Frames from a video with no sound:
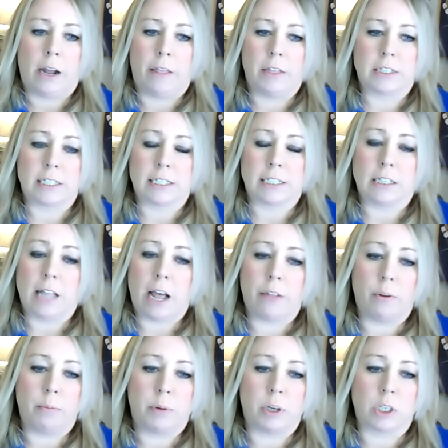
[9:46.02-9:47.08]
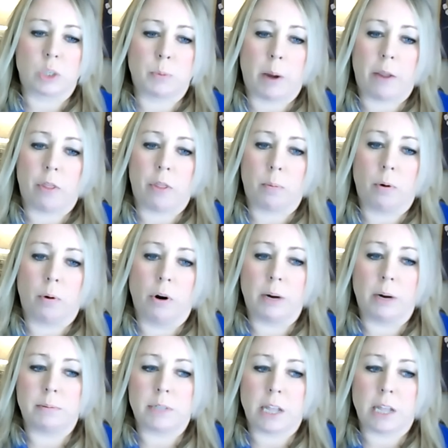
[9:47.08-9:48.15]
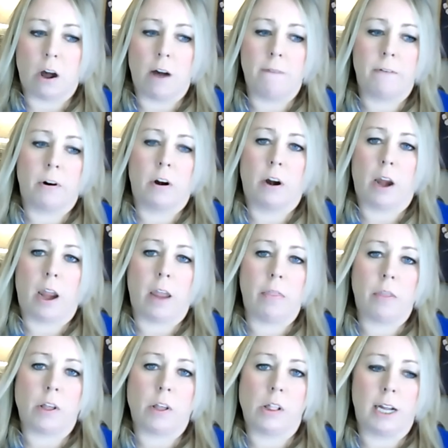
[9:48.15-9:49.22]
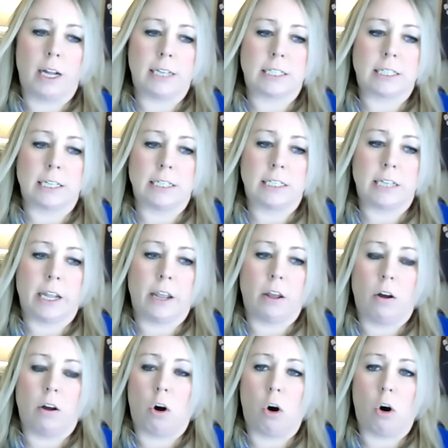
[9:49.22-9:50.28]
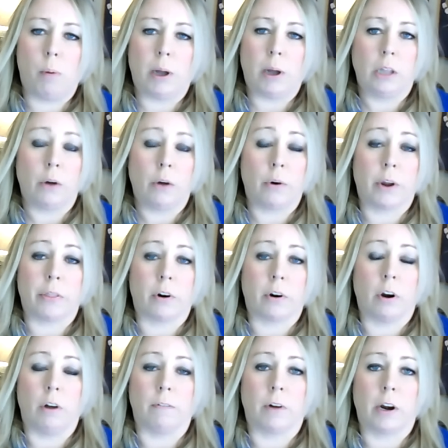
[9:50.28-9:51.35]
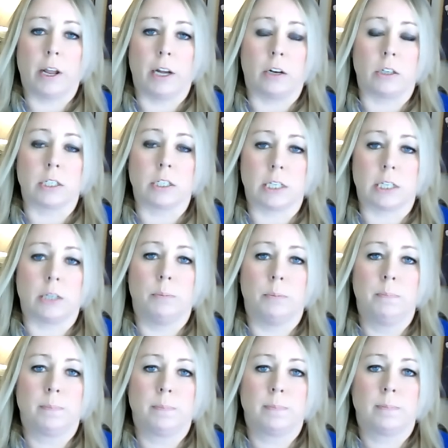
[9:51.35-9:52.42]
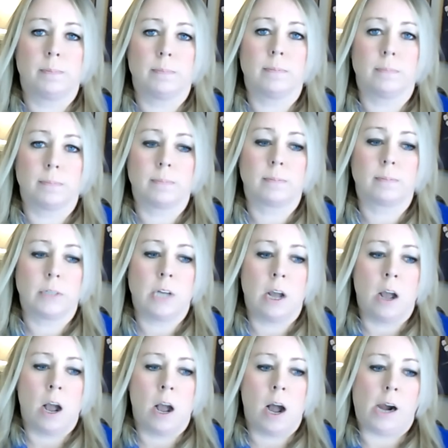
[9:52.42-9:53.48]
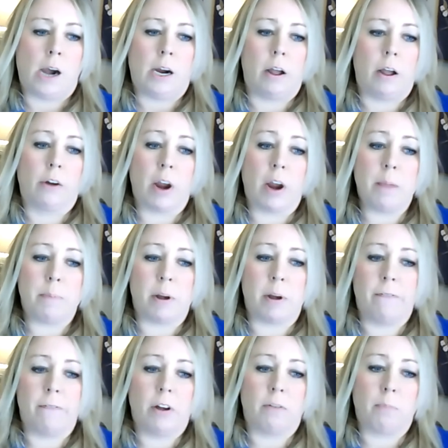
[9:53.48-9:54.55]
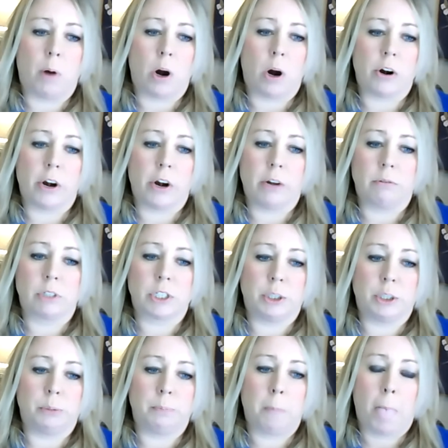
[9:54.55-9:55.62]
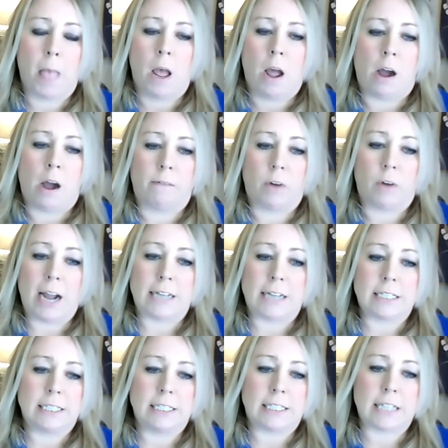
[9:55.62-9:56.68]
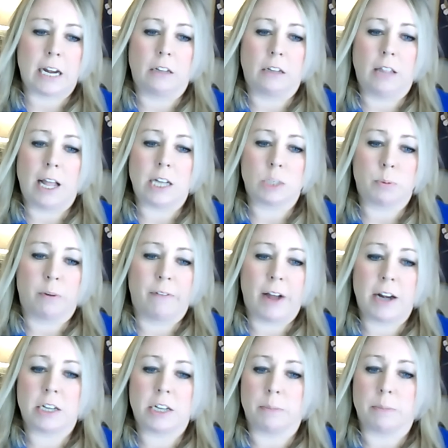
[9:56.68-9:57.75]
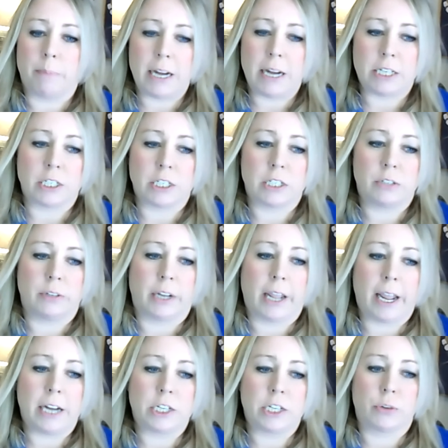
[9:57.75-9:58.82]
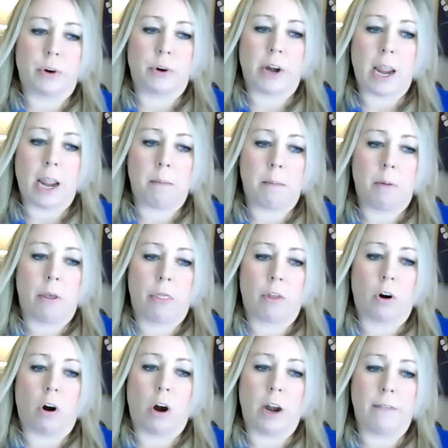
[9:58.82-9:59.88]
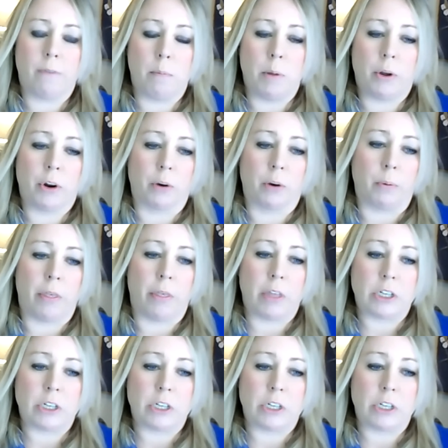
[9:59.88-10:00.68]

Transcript: This has allowed them to expand their programs they offer and the clients they see, all while lowering their overhead also. A great benefit of partnering with Zoom for AZZLY is that it allows providers and patients to engage through a name they're already familiar with.